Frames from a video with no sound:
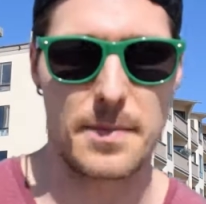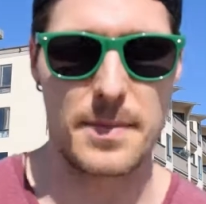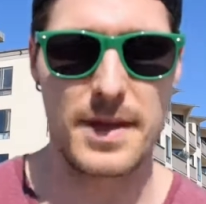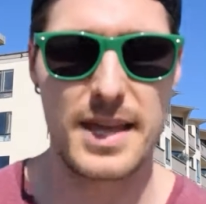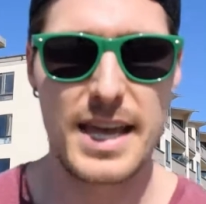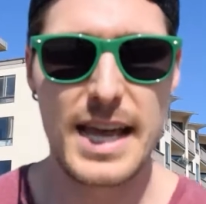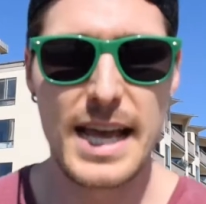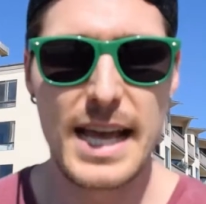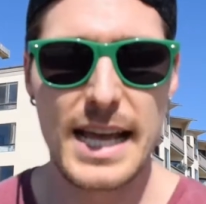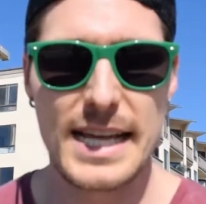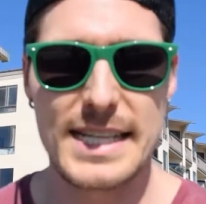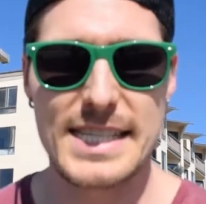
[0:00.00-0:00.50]

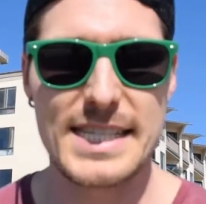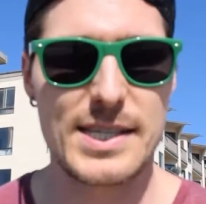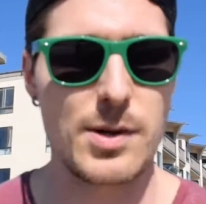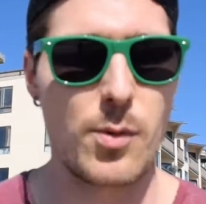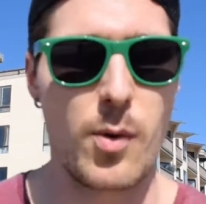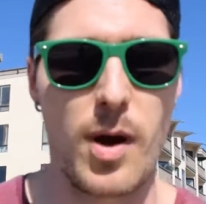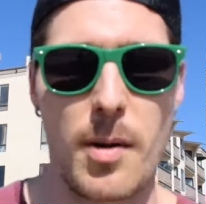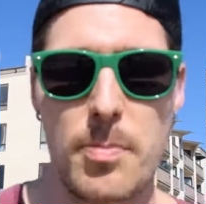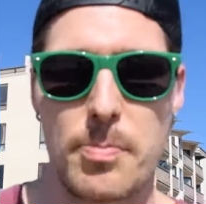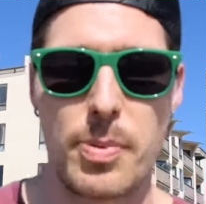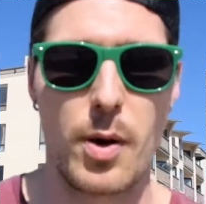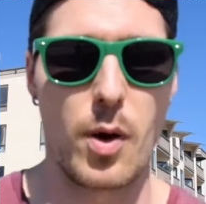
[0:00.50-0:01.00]
And so
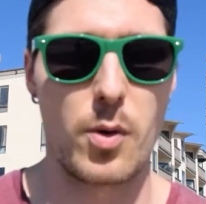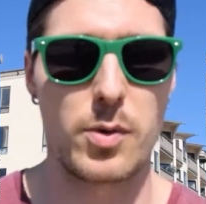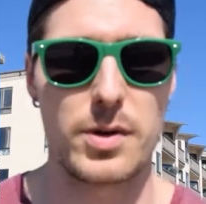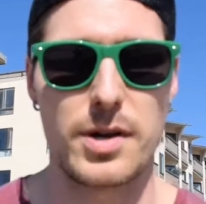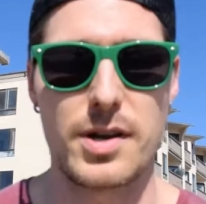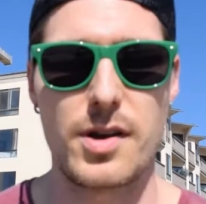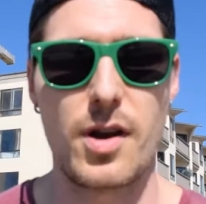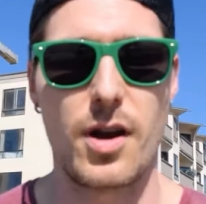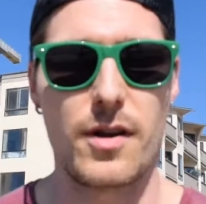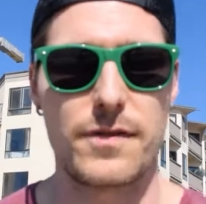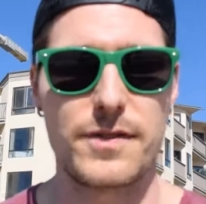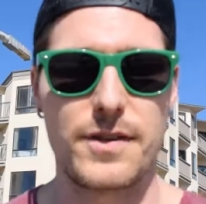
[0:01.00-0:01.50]
I pulled
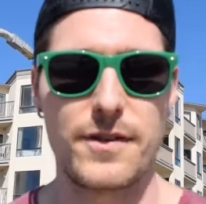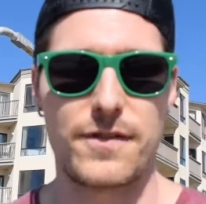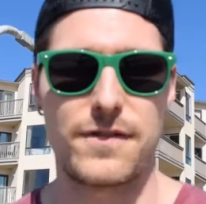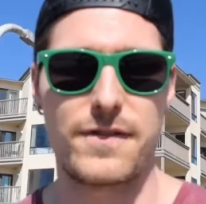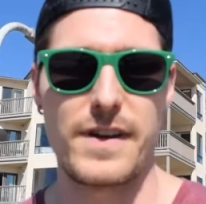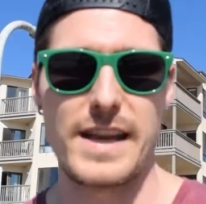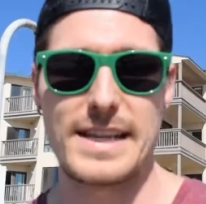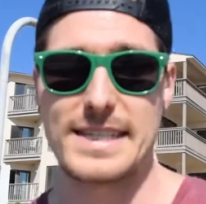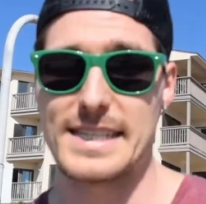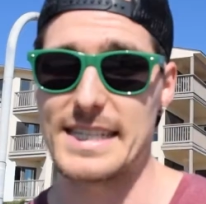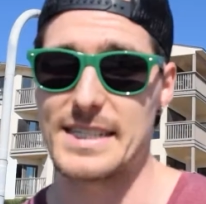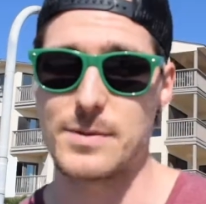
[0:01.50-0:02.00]
it off your
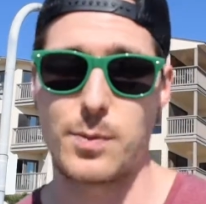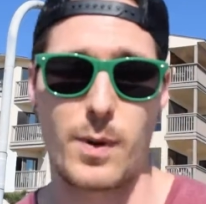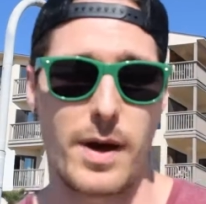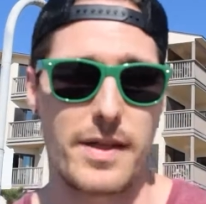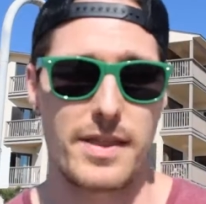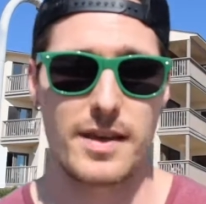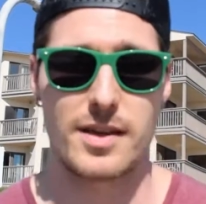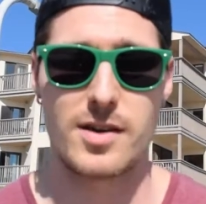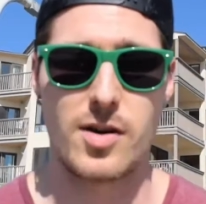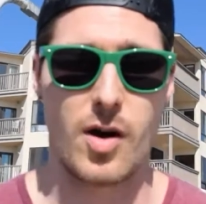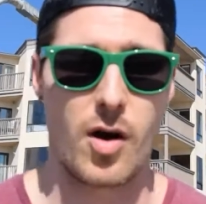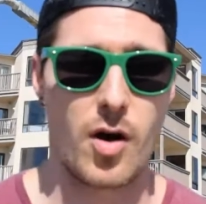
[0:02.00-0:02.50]
face, that's why
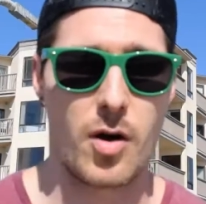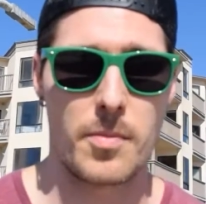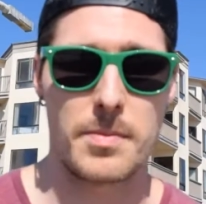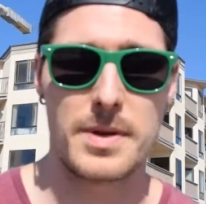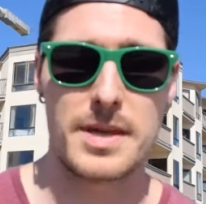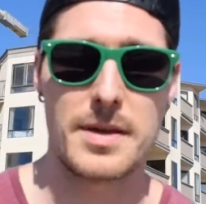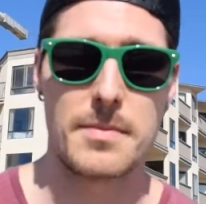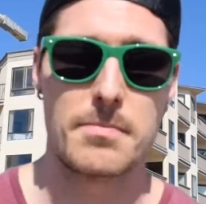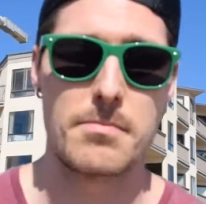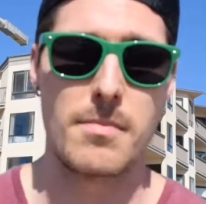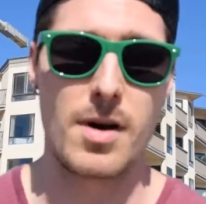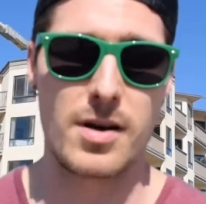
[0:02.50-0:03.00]
they call
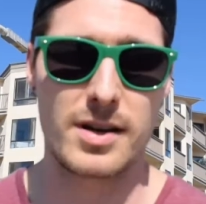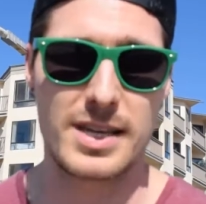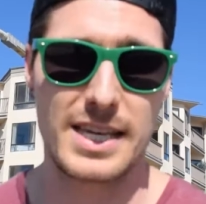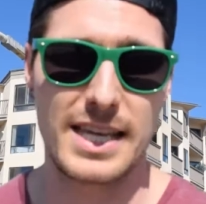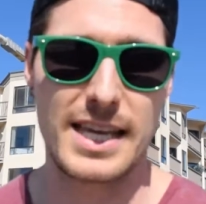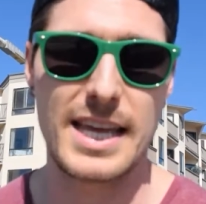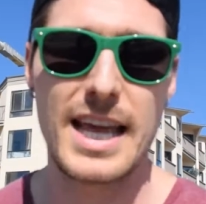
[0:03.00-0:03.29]
me a monkey.